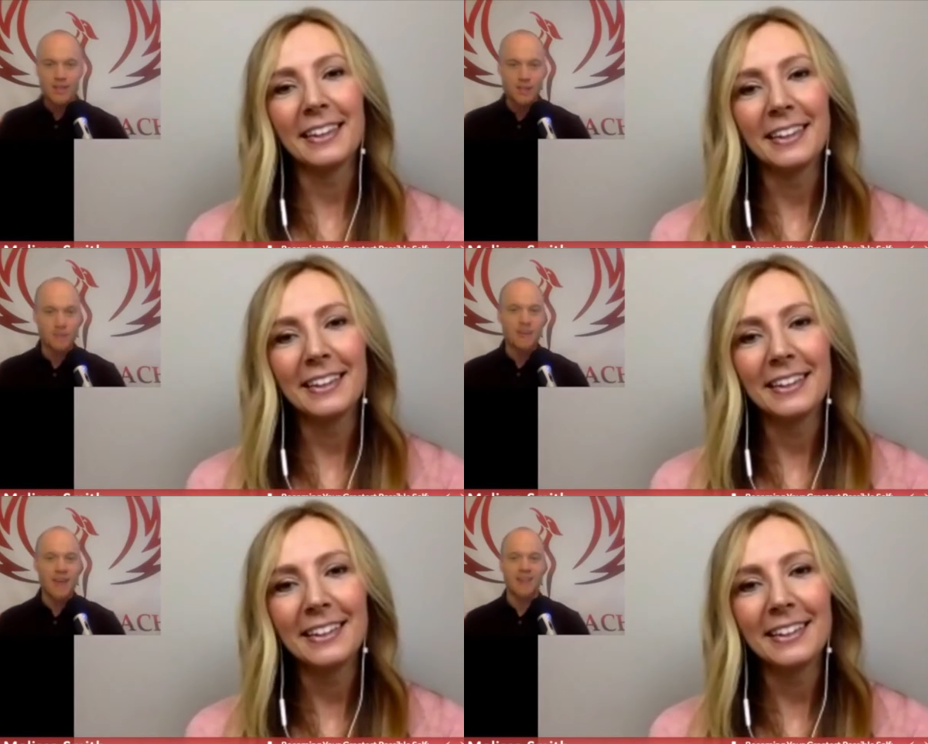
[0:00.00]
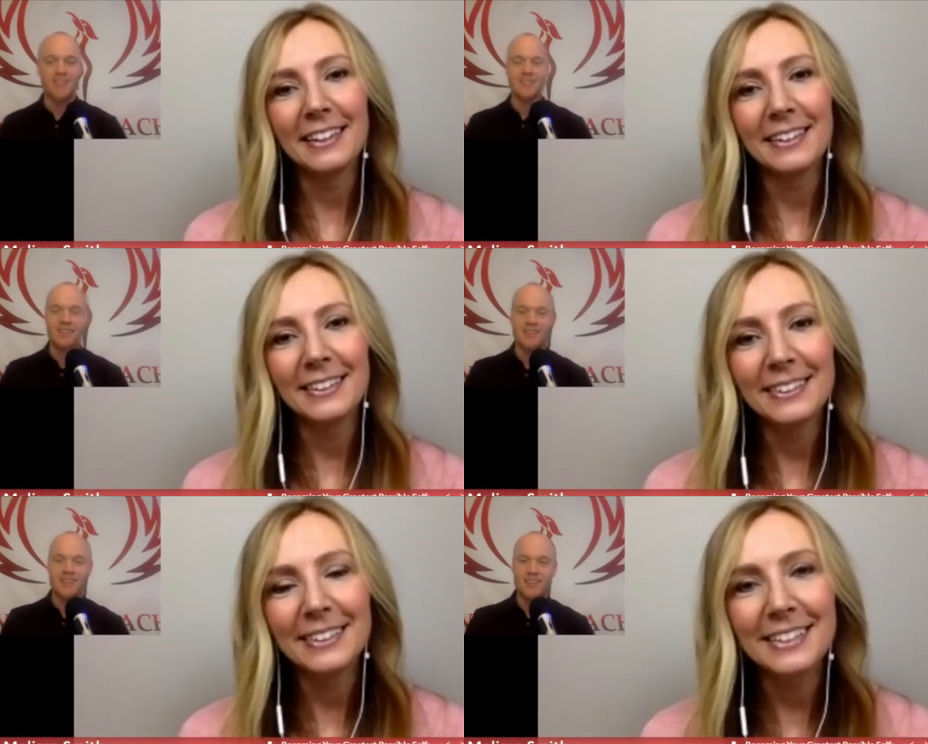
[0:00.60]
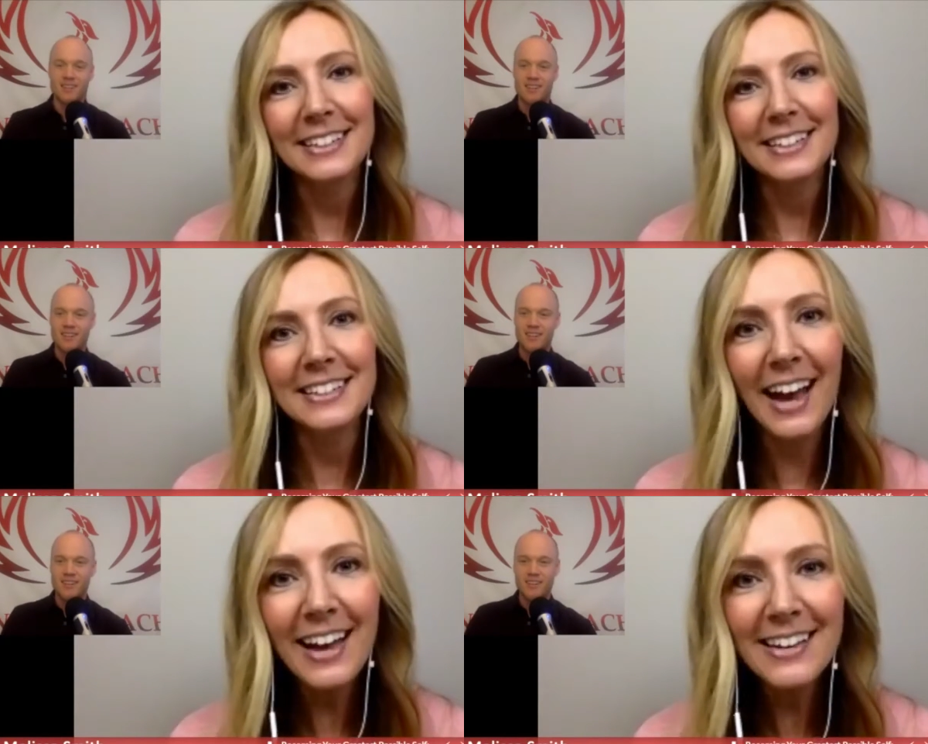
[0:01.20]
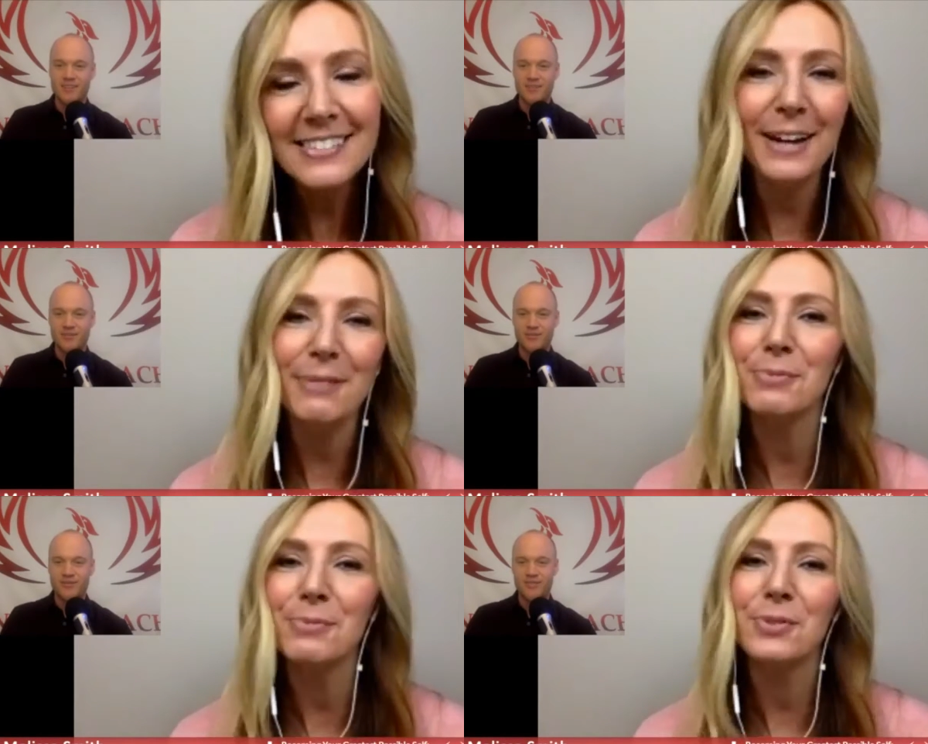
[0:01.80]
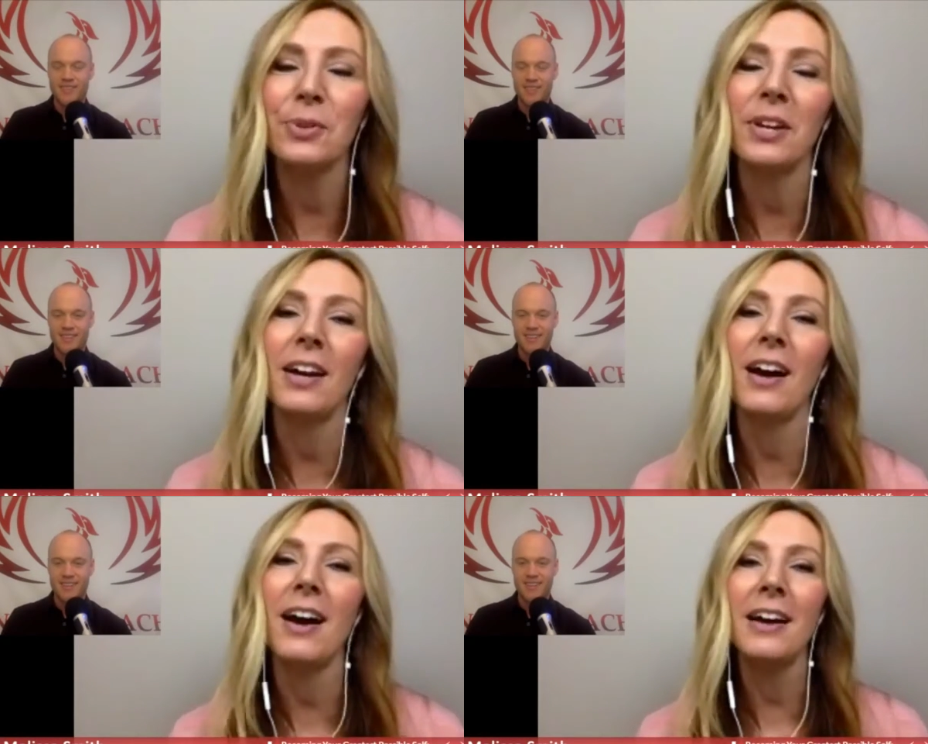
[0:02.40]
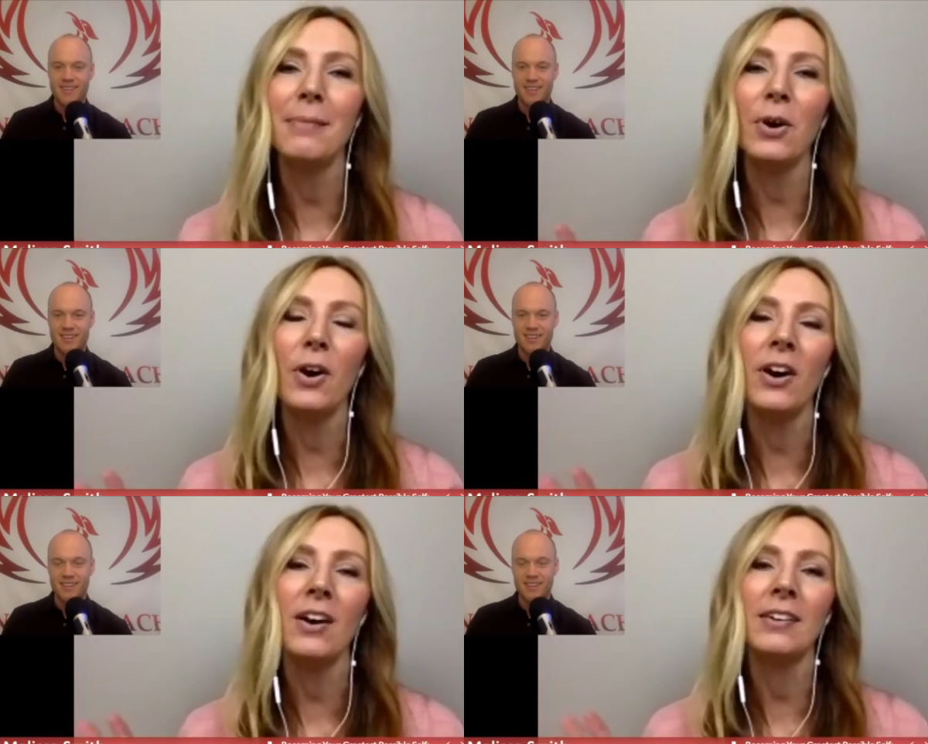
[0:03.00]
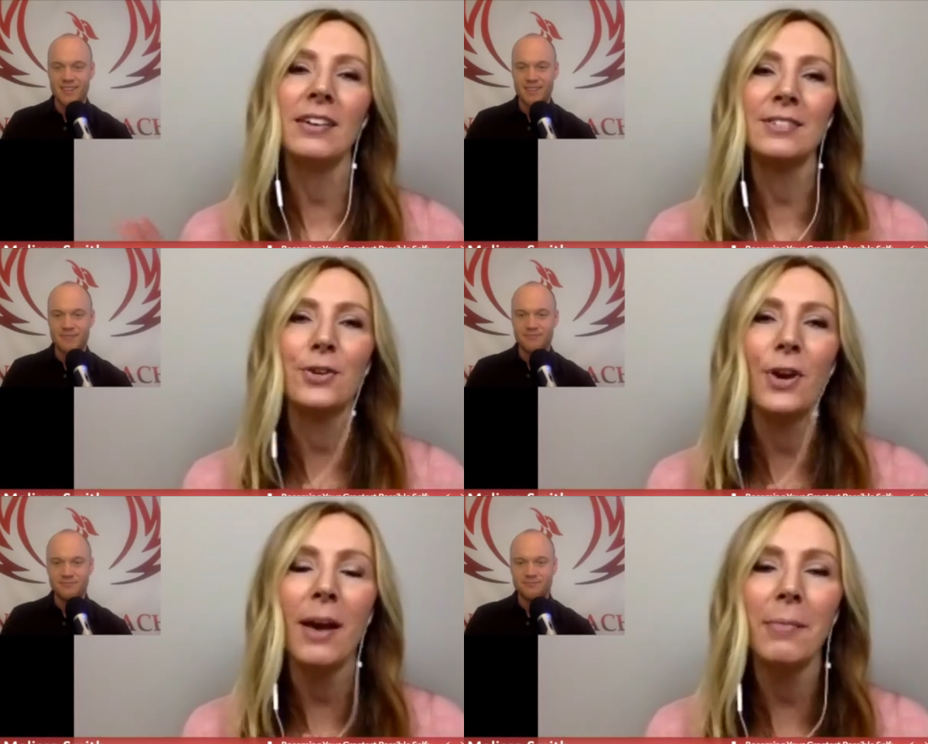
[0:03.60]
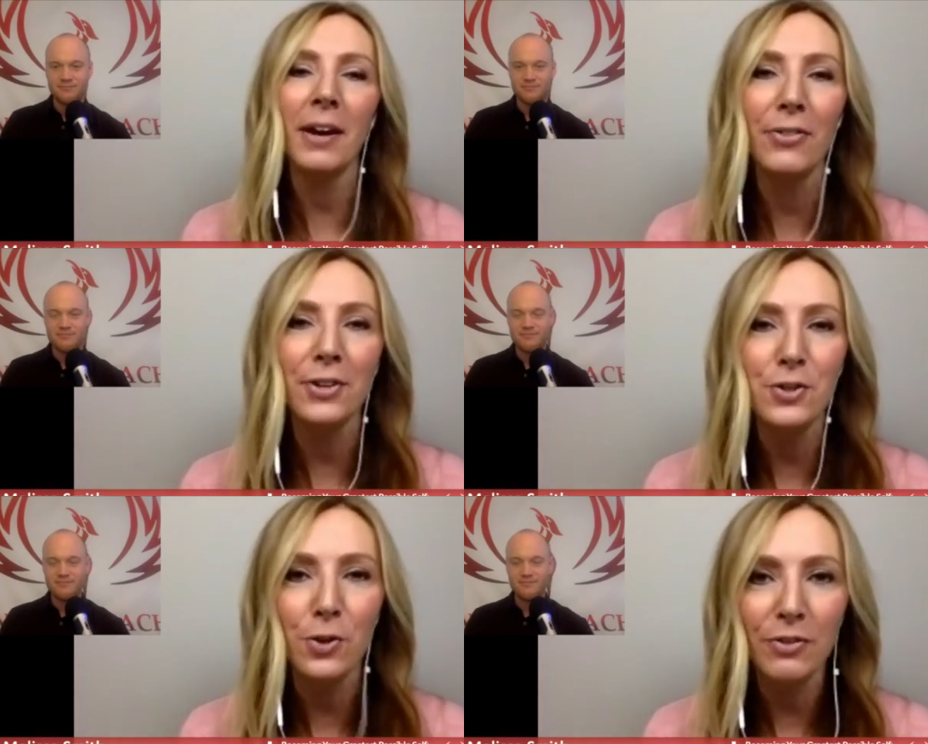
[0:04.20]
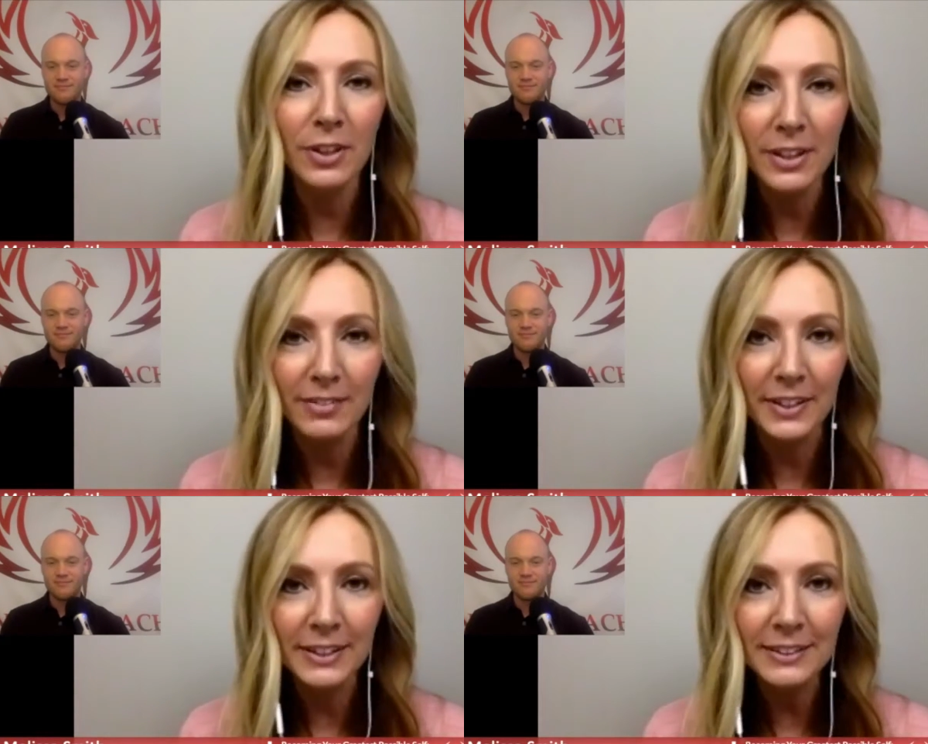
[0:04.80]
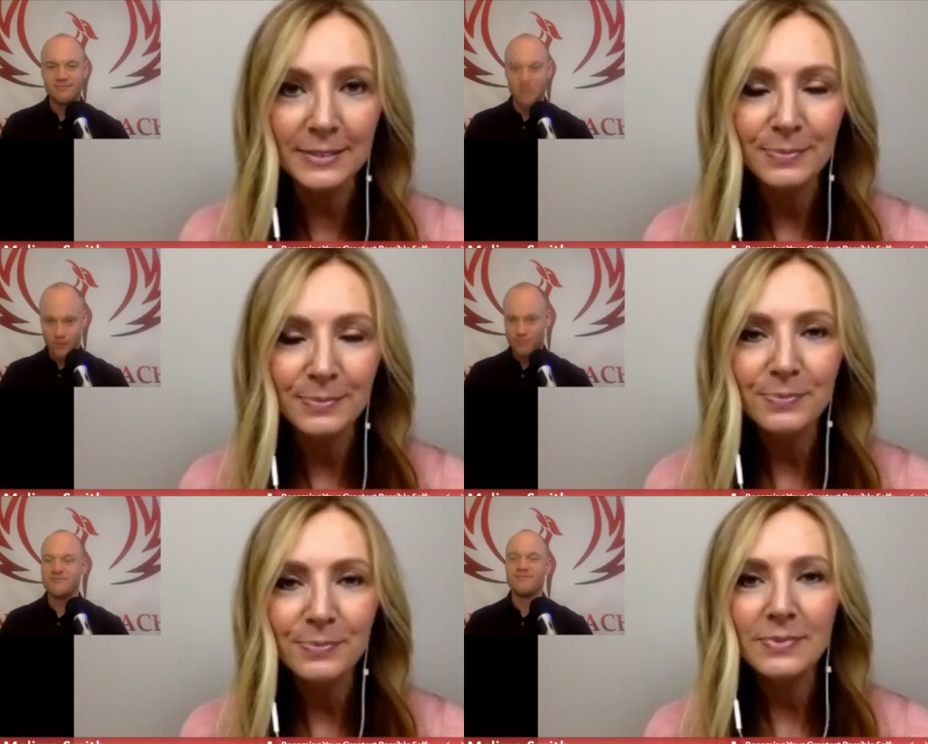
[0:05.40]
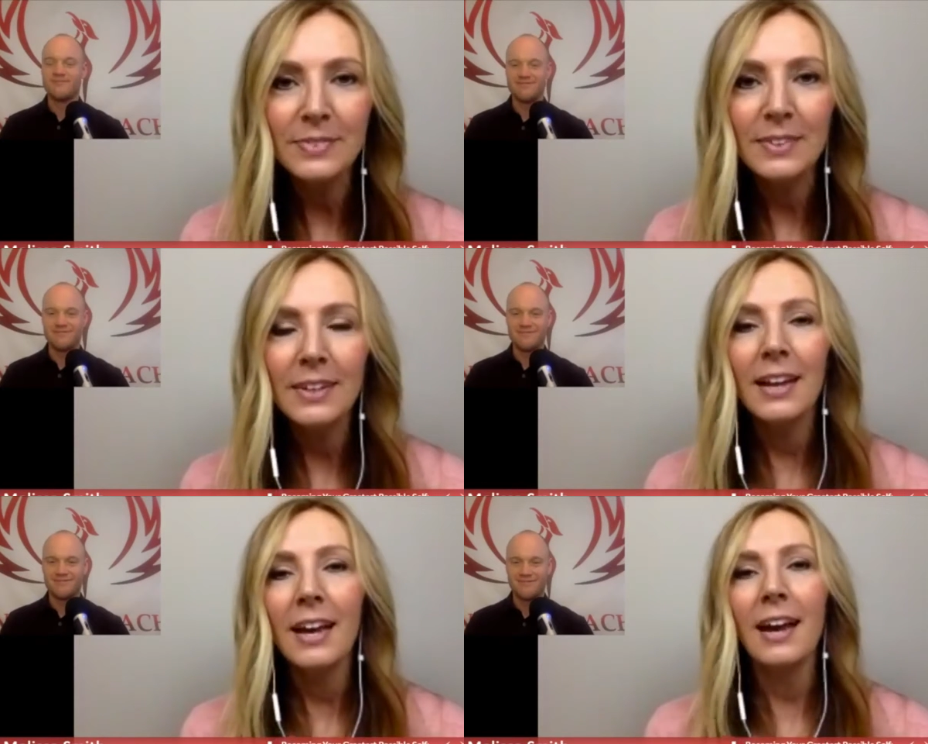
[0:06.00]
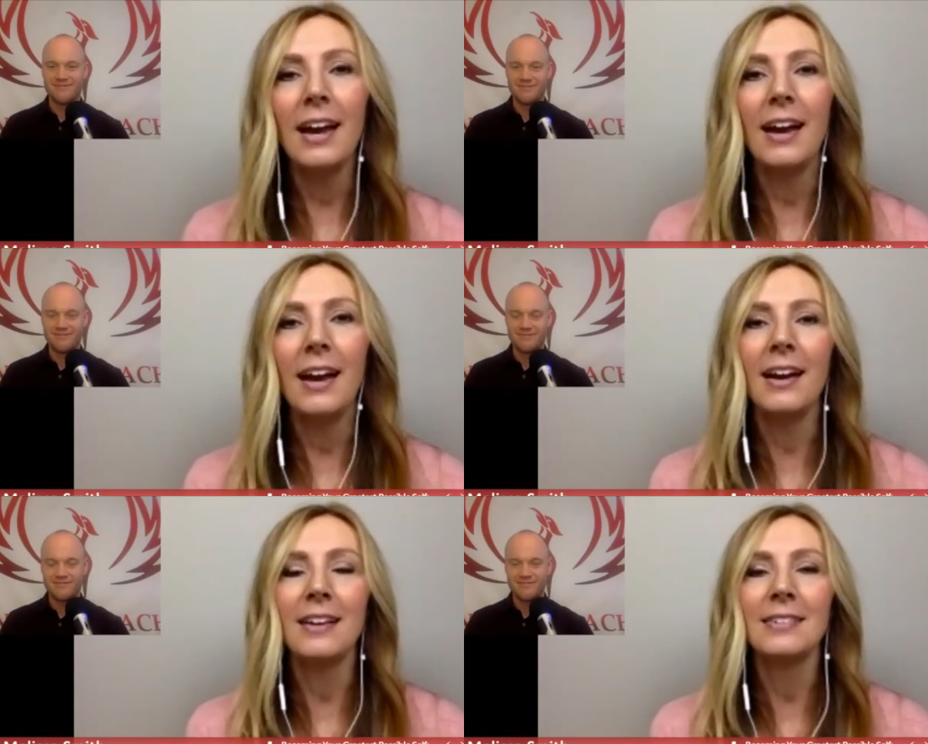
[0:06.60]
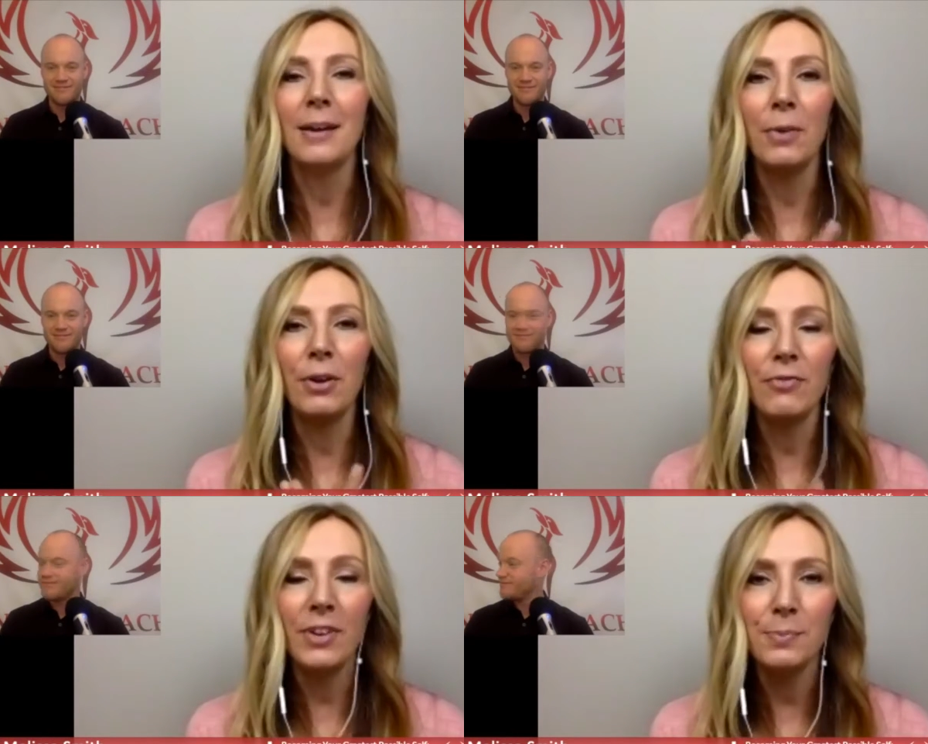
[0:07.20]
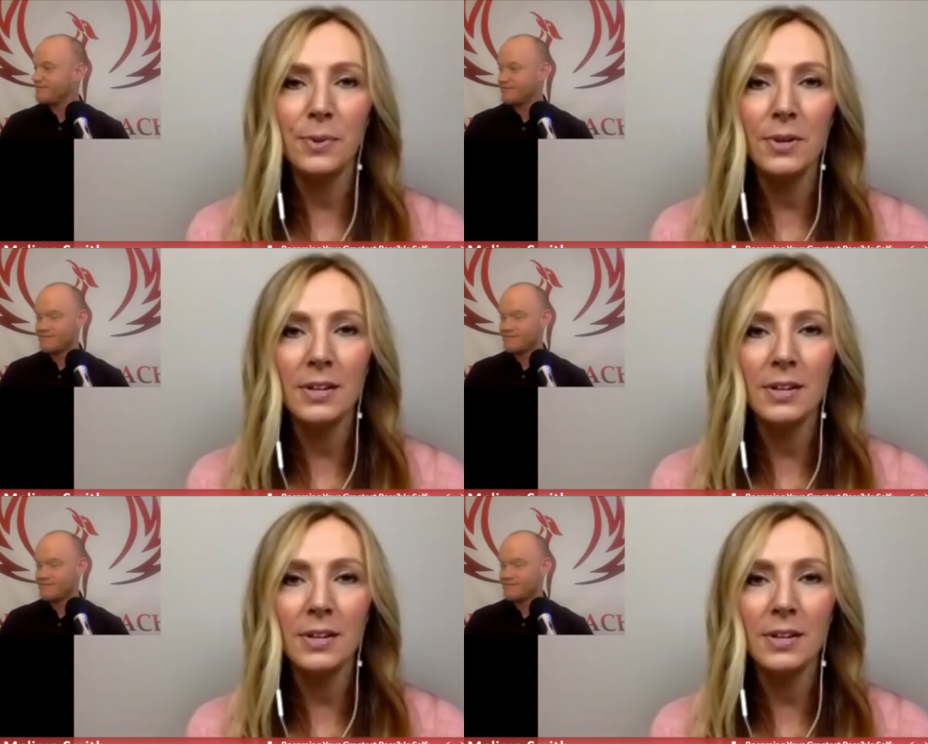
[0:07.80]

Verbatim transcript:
Speaker 1: do next?
Speaker 2: Yes, absolutely. I am on Instagram at Healthy Joyful Living. Cool and I'm on Facebook.